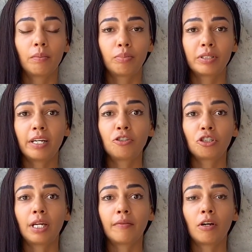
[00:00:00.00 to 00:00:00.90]

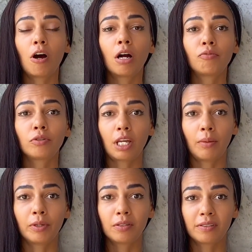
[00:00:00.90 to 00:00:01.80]
potentially having harmful
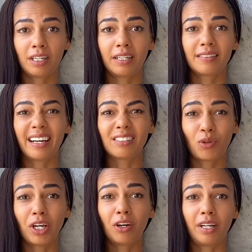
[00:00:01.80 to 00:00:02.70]
chemicals in it because it has
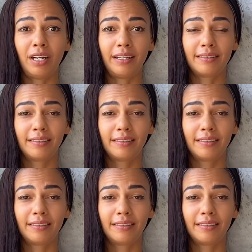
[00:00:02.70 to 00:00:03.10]
rayon in it.